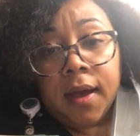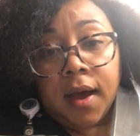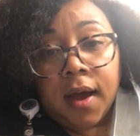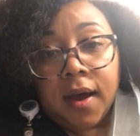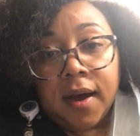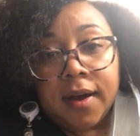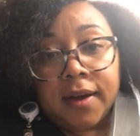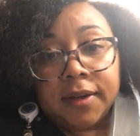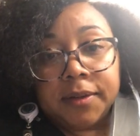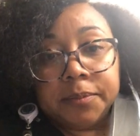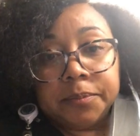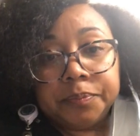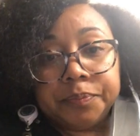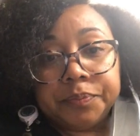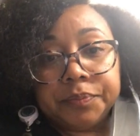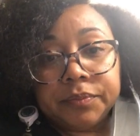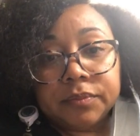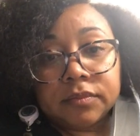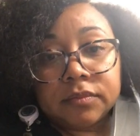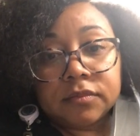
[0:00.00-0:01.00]

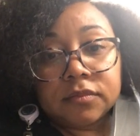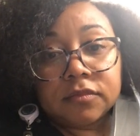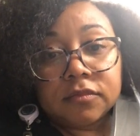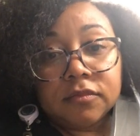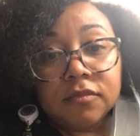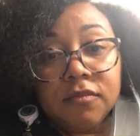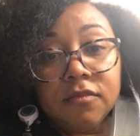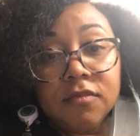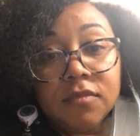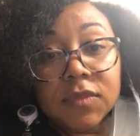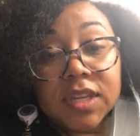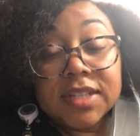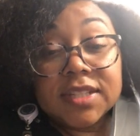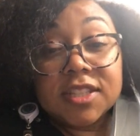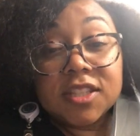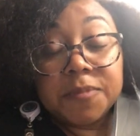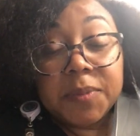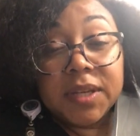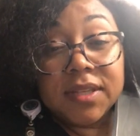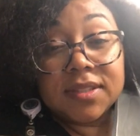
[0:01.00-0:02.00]

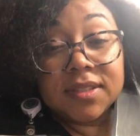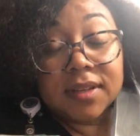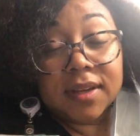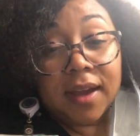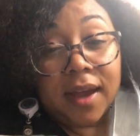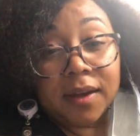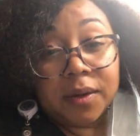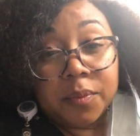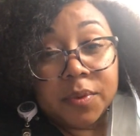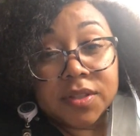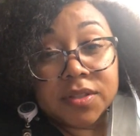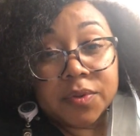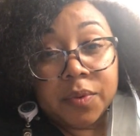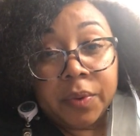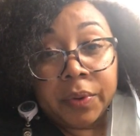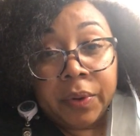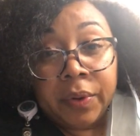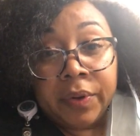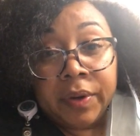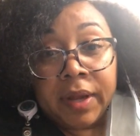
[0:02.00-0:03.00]
To speak to kind of what's
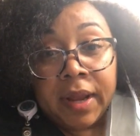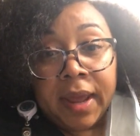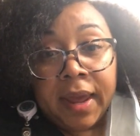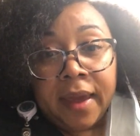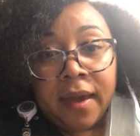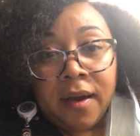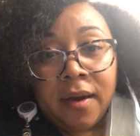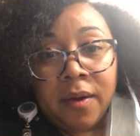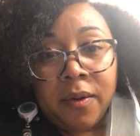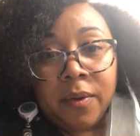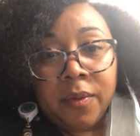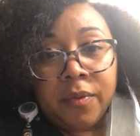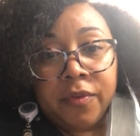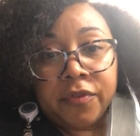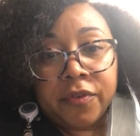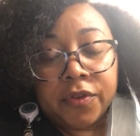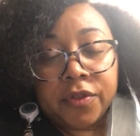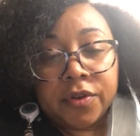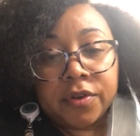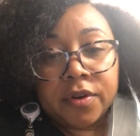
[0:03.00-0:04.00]
going on now
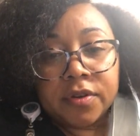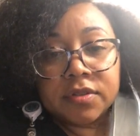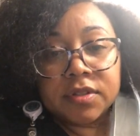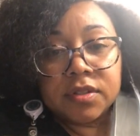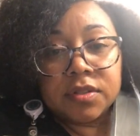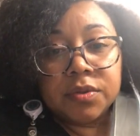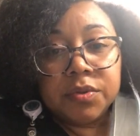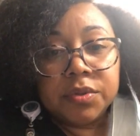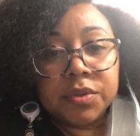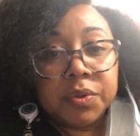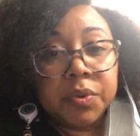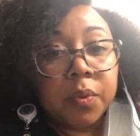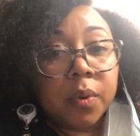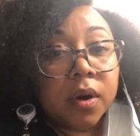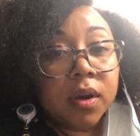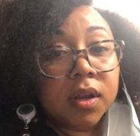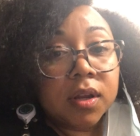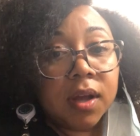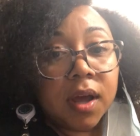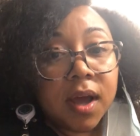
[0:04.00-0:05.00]
for the nurses who do
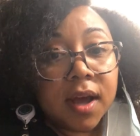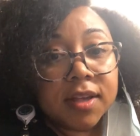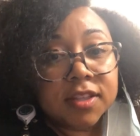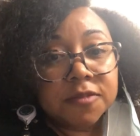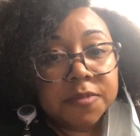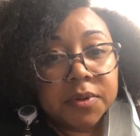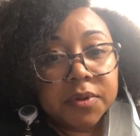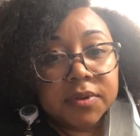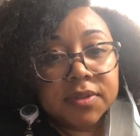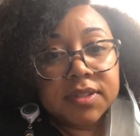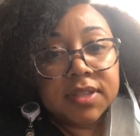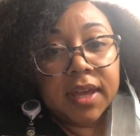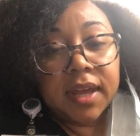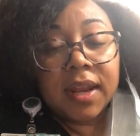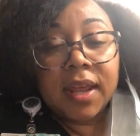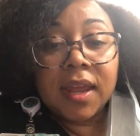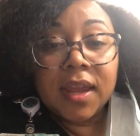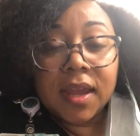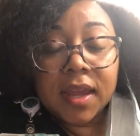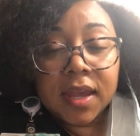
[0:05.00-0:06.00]
work in a hospital
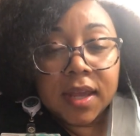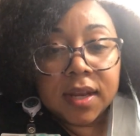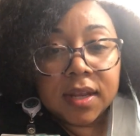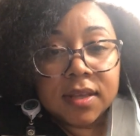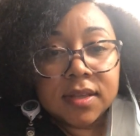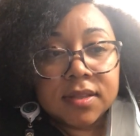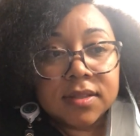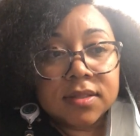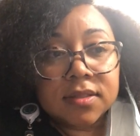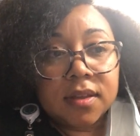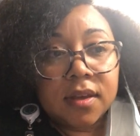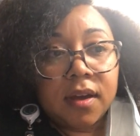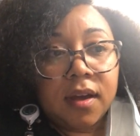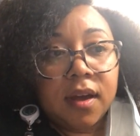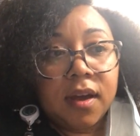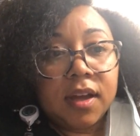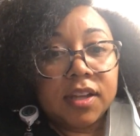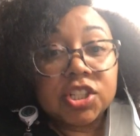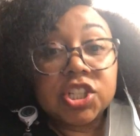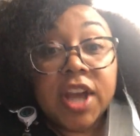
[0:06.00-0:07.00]
setting, it is
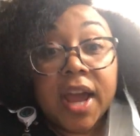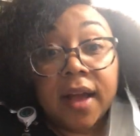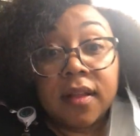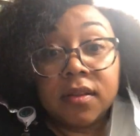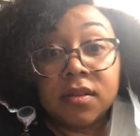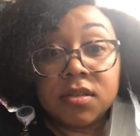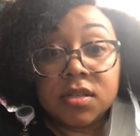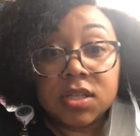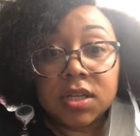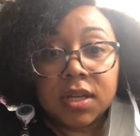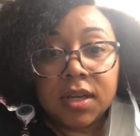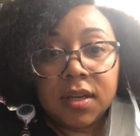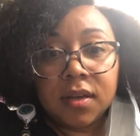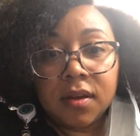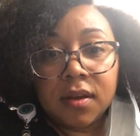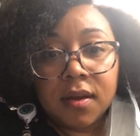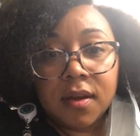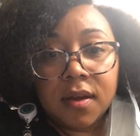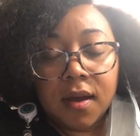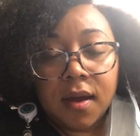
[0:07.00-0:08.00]

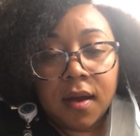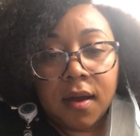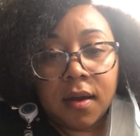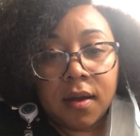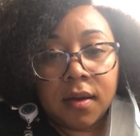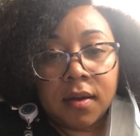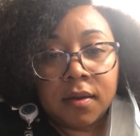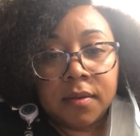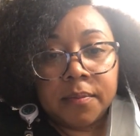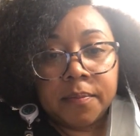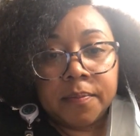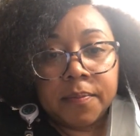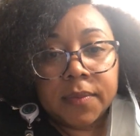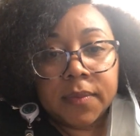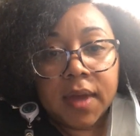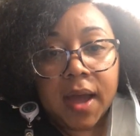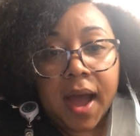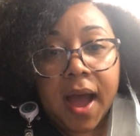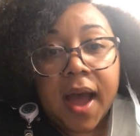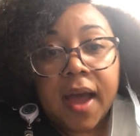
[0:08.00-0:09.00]
challenging.
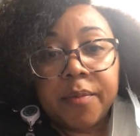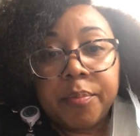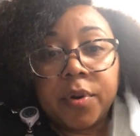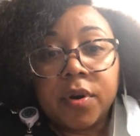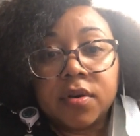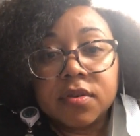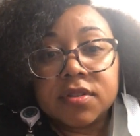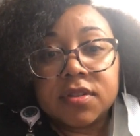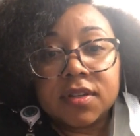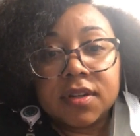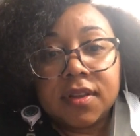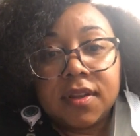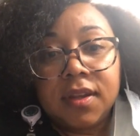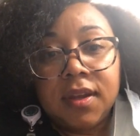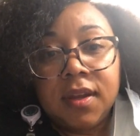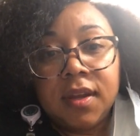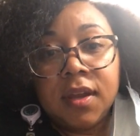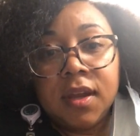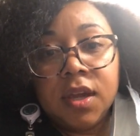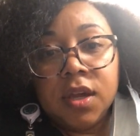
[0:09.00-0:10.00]
I
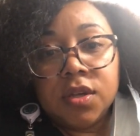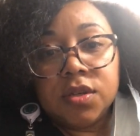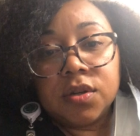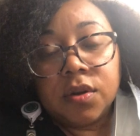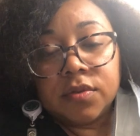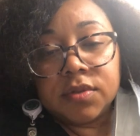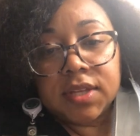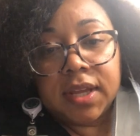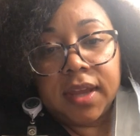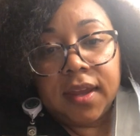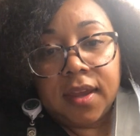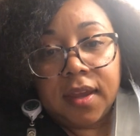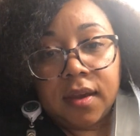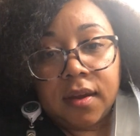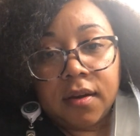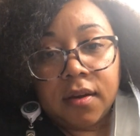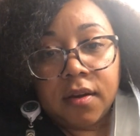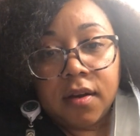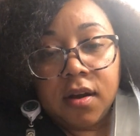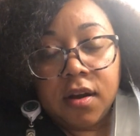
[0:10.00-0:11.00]
personally don't take
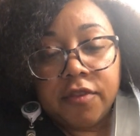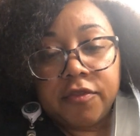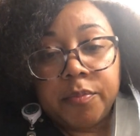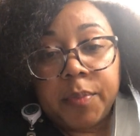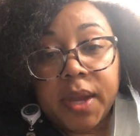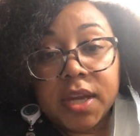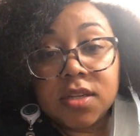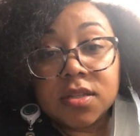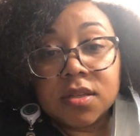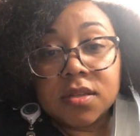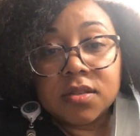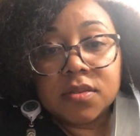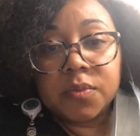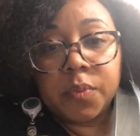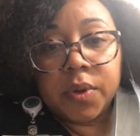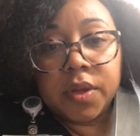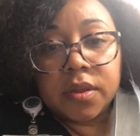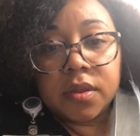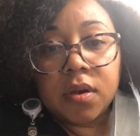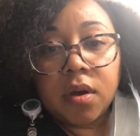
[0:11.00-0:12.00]
care of patients
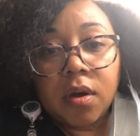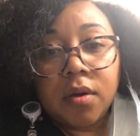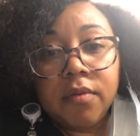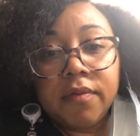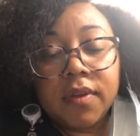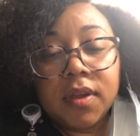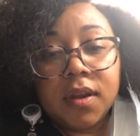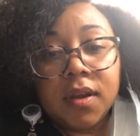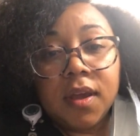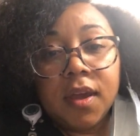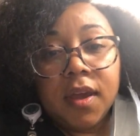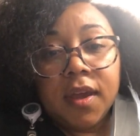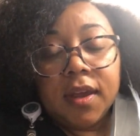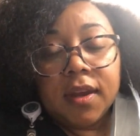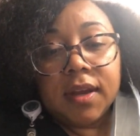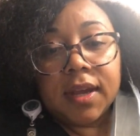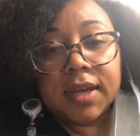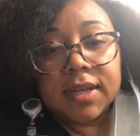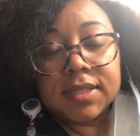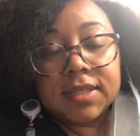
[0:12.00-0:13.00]
with
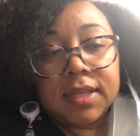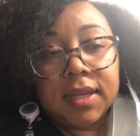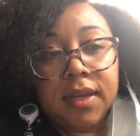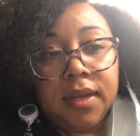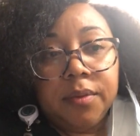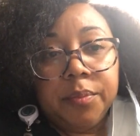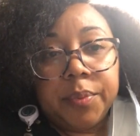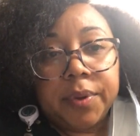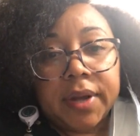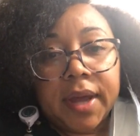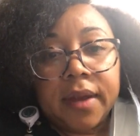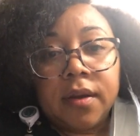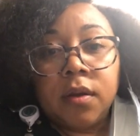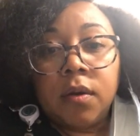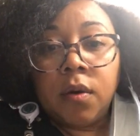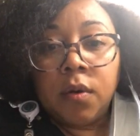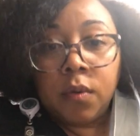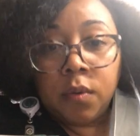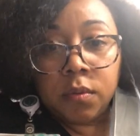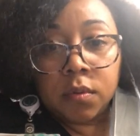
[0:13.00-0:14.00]
COVID-19, but I
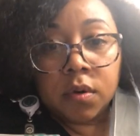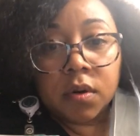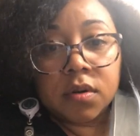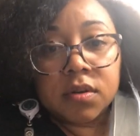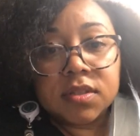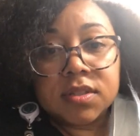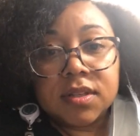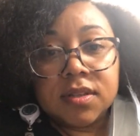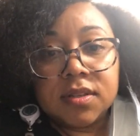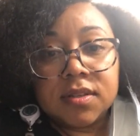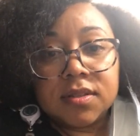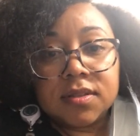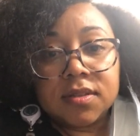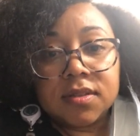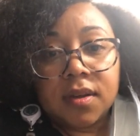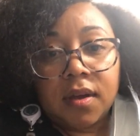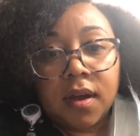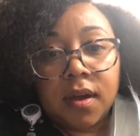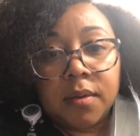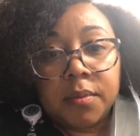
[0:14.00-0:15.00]
know
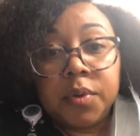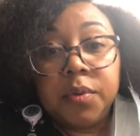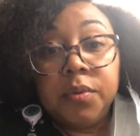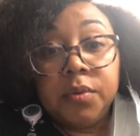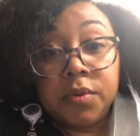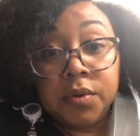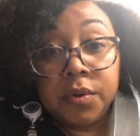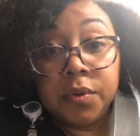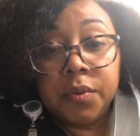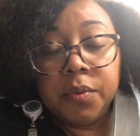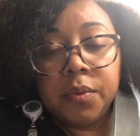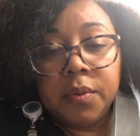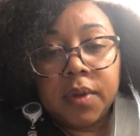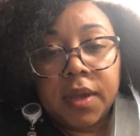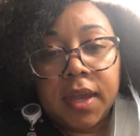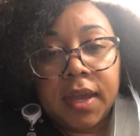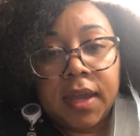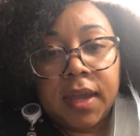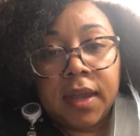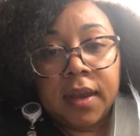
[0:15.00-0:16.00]
nurses who do,
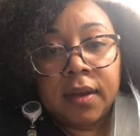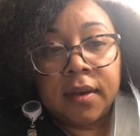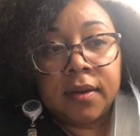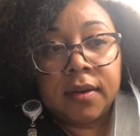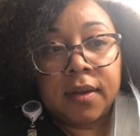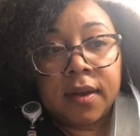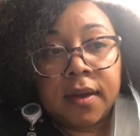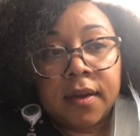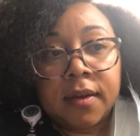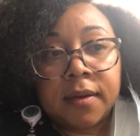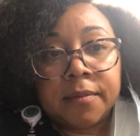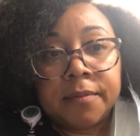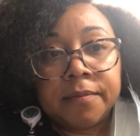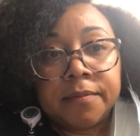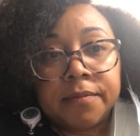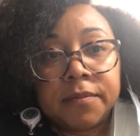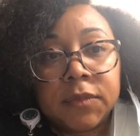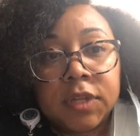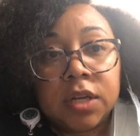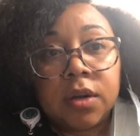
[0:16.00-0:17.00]
and
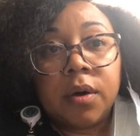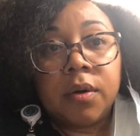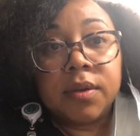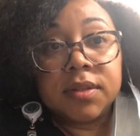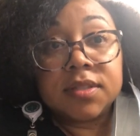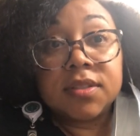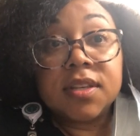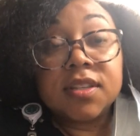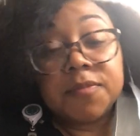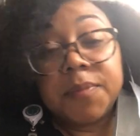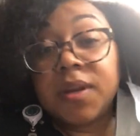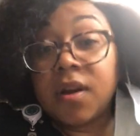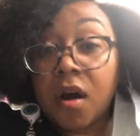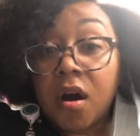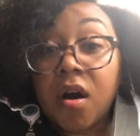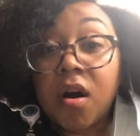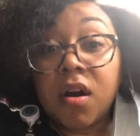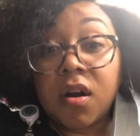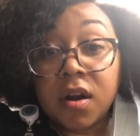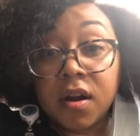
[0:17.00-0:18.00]
it's been
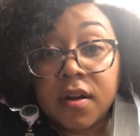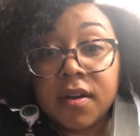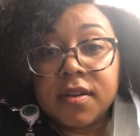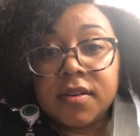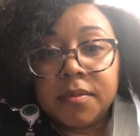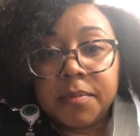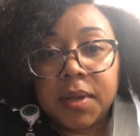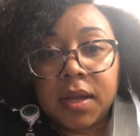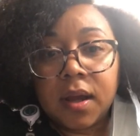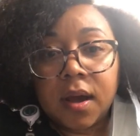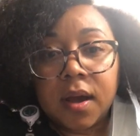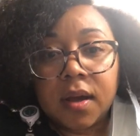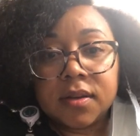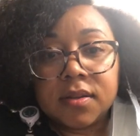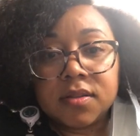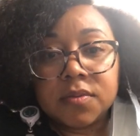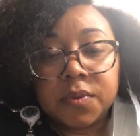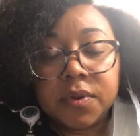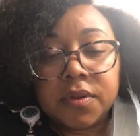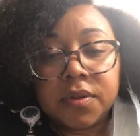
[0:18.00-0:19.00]
hard, to be
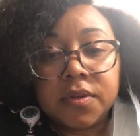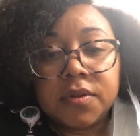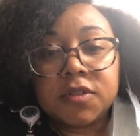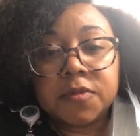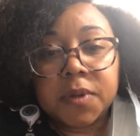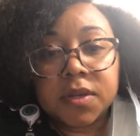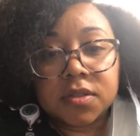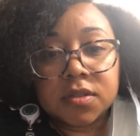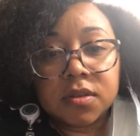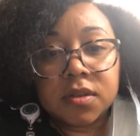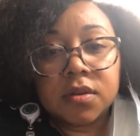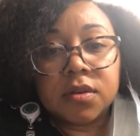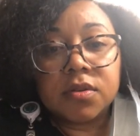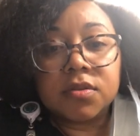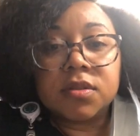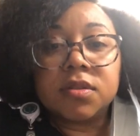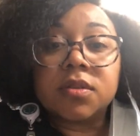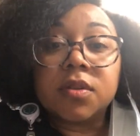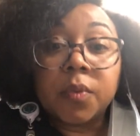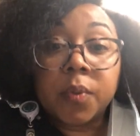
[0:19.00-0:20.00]
honest with you, especially the
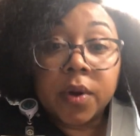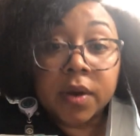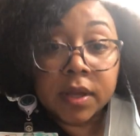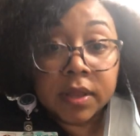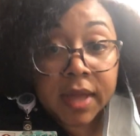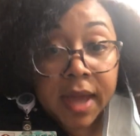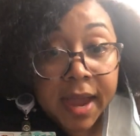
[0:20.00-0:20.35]
nurses that work in the